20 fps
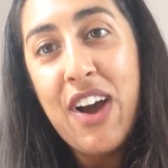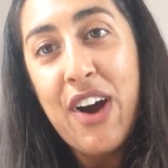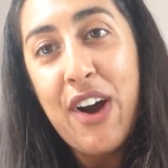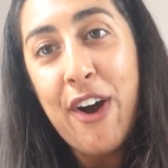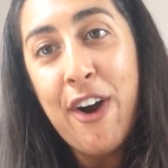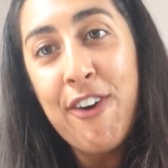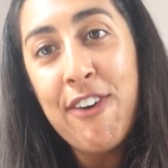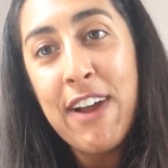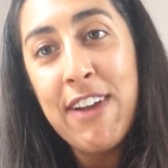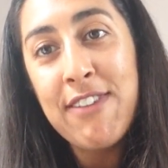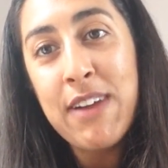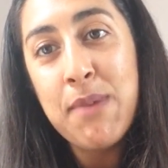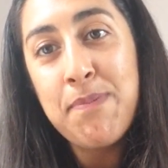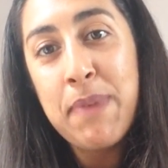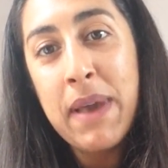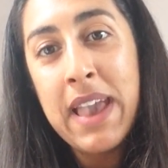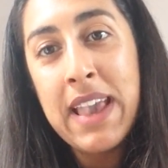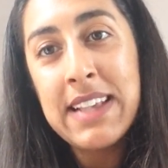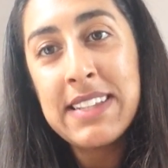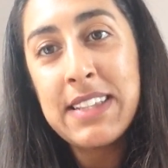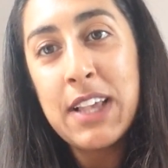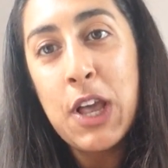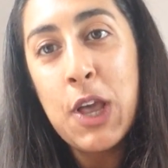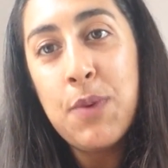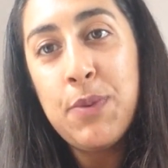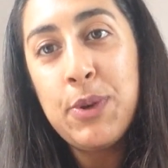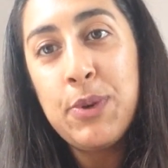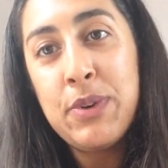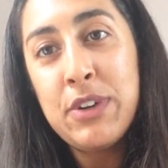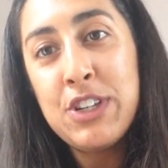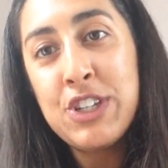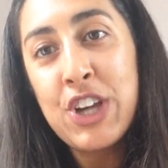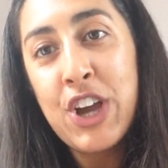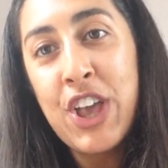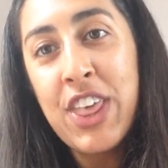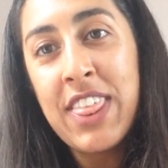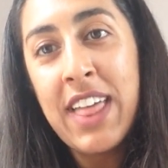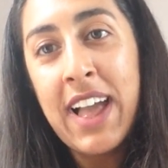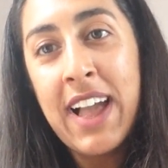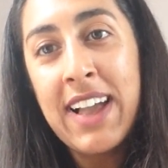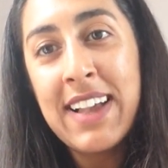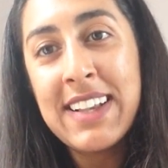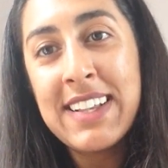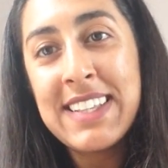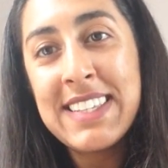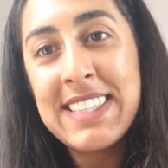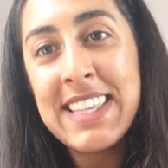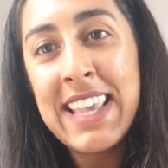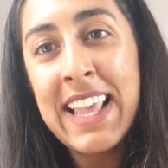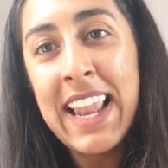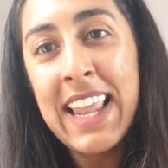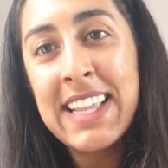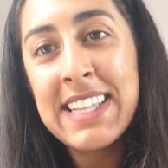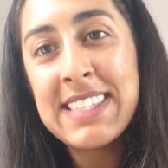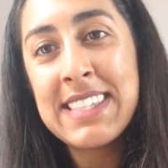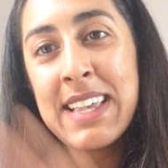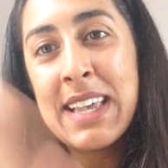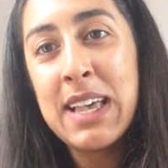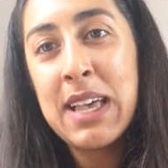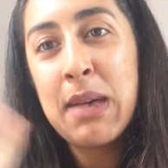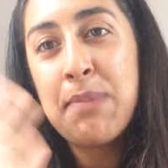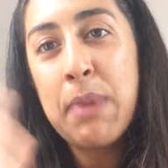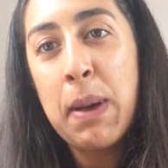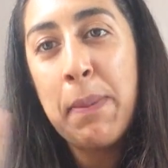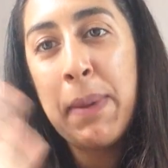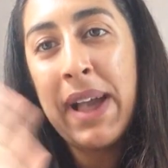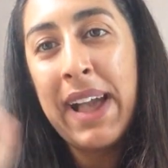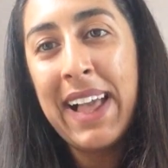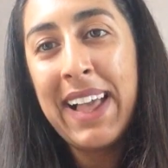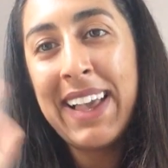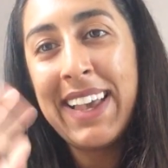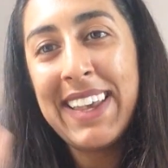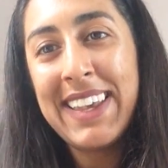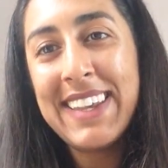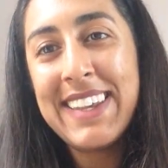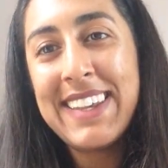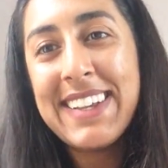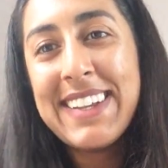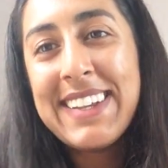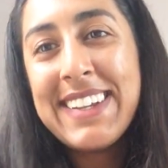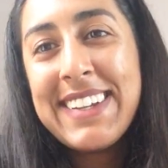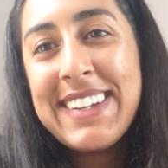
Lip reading: Alright, Red Base, I hope you enjoy that. See you later. Bye bye.